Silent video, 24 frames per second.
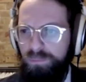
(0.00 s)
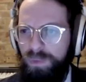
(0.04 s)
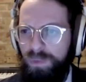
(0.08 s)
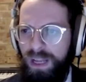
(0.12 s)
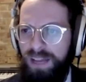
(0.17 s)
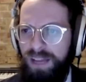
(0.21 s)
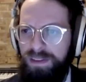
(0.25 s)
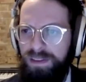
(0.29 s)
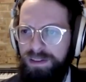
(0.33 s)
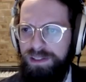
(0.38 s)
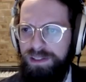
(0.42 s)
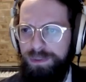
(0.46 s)

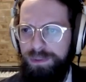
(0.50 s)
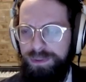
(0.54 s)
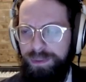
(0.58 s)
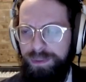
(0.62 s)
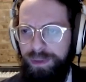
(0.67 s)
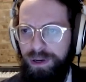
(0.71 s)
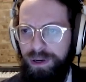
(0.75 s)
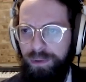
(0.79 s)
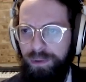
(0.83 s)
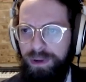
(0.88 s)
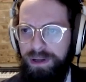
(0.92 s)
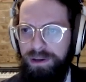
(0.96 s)
And was a
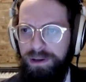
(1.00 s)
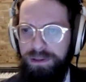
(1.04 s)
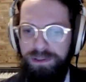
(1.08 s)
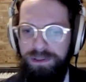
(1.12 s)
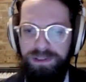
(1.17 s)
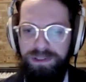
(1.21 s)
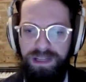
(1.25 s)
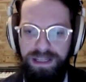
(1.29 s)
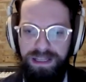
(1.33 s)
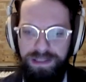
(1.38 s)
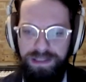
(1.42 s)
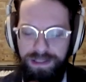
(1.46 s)
better way to
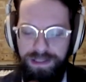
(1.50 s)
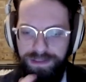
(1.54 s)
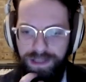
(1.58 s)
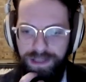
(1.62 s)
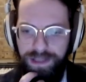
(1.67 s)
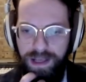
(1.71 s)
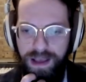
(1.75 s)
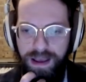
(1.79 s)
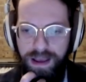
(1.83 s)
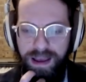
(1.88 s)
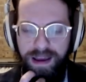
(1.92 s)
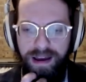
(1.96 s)
understand us.
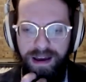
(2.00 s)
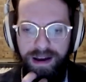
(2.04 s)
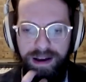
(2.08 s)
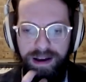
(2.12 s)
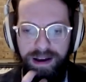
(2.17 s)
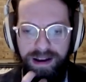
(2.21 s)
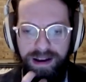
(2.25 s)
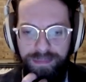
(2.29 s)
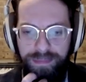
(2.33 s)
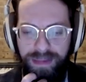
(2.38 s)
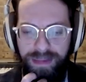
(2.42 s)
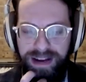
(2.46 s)

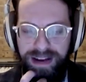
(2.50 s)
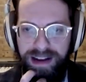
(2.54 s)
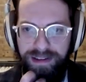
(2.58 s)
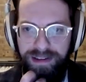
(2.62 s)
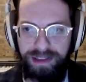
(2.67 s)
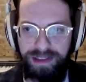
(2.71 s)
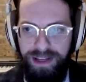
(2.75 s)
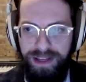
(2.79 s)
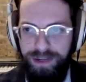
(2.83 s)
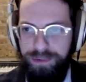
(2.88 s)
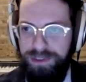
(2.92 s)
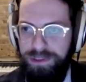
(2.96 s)
And I
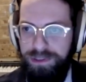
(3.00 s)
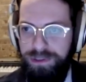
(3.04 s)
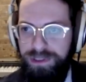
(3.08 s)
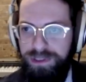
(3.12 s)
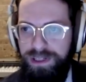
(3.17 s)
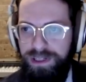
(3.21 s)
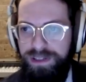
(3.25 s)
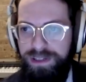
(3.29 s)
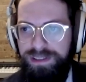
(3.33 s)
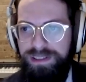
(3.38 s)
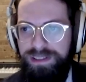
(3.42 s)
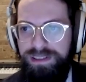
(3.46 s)
thought it was interesting
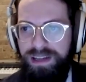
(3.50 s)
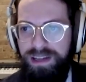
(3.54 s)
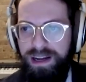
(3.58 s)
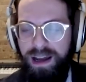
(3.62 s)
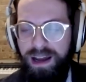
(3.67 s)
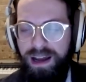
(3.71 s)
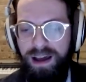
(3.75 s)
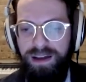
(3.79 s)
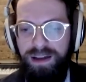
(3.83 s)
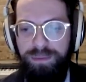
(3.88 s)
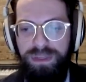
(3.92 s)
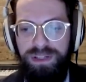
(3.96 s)
because this
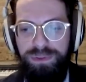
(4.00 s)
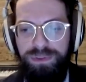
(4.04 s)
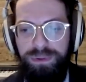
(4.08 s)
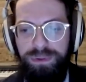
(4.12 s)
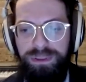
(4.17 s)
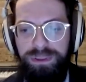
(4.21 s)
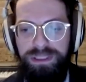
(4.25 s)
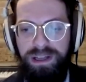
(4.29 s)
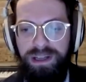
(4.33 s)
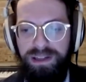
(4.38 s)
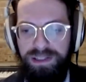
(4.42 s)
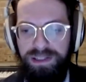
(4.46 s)
dichotomy is
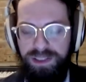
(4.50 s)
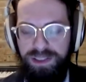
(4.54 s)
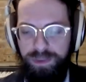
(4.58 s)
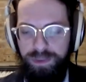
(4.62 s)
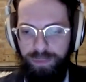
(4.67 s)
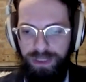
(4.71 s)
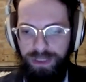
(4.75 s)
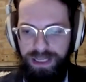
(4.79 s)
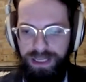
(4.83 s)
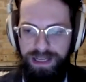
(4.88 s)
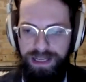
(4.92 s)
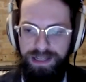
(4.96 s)
really on
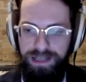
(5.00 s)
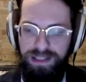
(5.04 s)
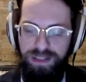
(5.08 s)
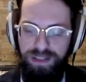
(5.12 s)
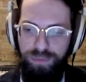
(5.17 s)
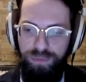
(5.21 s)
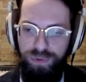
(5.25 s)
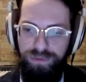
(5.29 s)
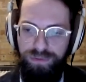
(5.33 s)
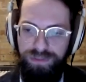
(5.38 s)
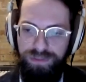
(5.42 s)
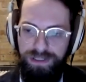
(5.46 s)
display in the
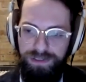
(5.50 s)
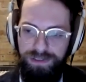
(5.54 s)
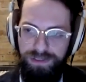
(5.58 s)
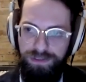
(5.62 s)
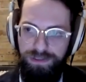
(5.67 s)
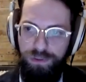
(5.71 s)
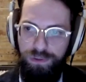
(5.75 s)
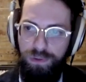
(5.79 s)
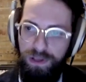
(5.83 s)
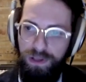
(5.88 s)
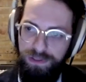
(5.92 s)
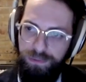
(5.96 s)
movies
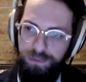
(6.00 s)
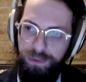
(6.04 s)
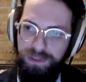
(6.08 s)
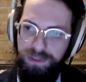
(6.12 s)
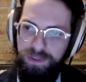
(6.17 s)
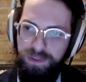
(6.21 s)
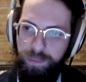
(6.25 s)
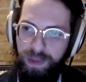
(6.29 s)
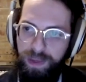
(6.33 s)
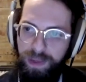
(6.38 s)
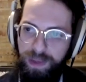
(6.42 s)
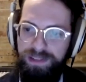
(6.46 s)
2001: A
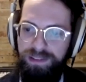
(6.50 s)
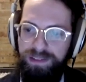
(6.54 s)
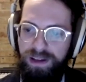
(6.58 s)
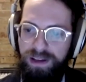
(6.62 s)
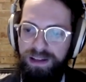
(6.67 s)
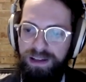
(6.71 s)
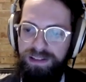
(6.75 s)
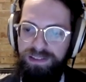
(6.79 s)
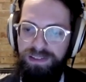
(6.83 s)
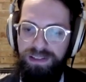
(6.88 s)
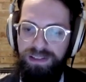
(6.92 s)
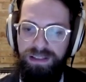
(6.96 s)
Space
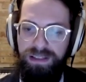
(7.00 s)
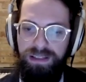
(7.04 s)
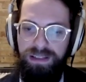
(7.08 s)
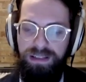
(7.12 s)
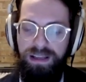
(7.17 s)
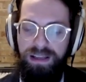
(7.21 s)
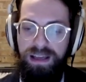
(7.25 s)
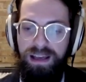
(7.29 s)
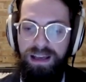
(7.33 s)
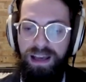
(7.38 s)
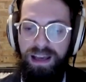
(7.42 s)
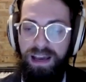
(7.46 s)
Odyssey
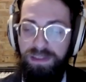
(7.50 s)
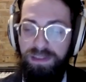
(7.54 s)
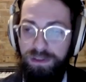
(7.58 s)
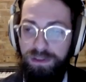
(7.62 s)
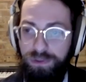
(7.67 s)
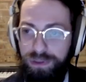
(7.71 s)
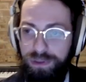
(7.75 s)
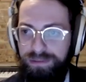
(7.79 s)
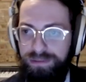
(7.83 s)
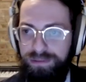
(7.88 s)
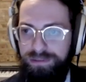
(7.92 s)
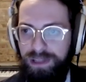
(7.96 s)
and The
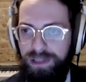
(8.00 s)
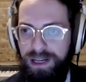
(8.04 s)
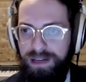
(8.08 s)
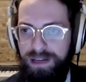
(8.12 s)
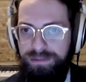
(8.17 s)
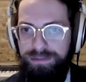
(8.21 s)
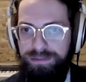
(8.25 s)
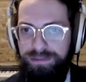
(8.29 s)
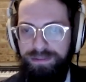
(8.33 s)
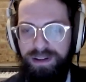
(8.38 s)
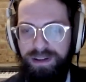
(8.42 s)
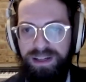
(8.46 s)
Tree of
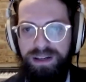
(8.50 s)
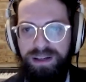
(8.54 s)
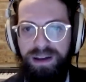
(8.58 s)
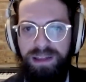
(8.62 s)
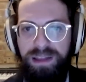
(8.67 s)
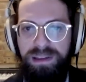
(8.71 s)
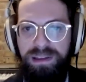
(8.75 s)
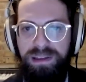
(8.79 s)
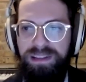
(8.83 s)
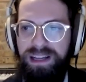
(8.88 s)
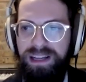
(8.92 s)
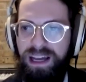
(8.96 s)
Life. I
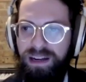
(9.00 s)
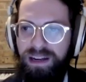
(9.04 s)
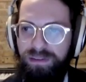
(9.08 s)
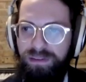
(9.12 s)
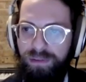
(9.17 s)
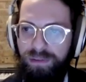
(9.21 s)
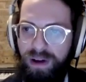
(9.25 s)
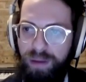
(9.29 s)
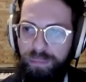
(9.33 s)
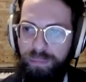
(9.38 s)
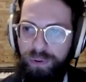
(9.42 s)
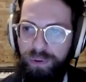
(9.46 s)
think they kind of
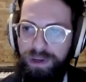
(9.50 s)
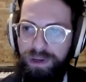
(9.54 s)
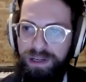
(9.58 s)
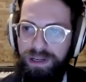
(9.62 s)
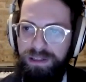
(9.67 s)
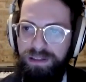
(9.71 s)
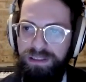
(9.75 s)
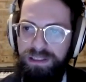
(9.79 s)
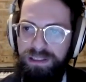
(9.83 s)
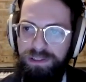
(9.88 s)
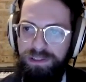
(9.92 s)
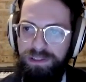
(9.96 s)
operate
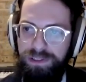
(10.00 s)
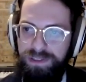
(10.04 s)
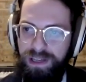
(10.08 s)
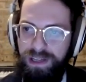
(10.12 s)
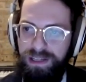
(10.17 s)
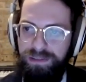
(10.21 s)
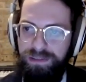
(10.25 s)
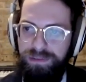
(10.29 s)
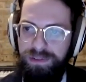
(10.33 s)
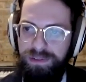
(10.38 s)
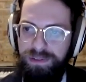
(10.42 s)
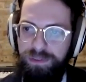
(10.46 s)
on each
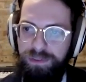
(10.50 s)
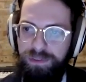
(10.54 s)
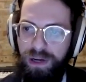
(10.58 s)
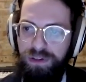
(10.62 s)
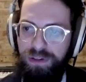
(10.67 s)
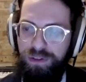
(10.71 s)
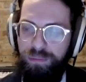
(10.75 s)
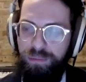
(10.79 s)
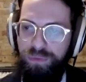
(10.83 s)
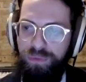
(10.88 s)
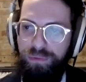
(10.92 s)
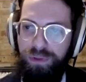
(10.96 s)
side of the
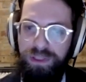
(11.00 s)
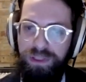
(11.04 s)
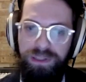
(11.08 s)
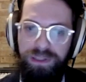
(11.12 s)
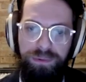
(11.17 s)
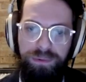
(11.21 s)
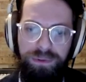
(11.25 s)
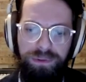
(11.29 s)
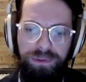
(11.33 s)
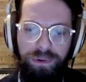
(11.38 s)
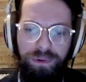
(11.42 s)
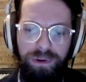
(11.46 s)
spectrum of what he
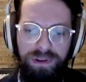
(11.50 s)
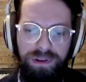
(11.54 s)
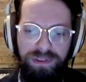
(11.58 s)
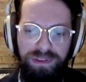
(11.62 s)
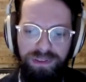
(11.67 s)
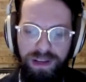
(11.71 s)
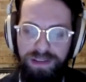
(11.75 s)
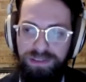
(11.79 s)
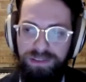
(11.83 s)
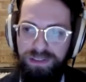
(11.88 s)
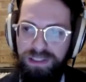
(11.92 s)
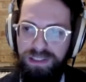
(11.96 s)
was
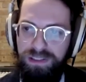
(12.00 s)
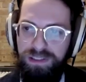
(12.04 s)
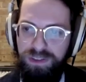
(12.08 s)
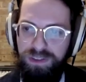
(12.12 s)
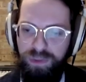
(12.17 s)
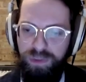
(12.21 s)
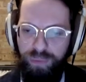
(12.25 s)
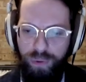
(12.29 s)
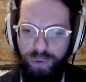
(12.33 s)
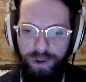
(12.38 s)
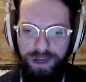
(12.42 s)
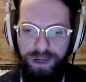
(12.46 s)
criticizing and
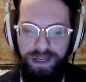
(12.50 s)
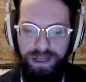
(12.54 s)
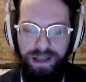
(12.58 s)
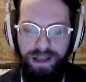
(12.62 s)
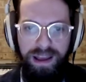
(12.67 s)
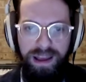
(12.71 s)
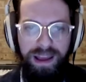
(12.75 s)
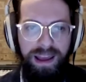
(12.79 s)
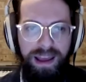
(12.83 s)
supporting.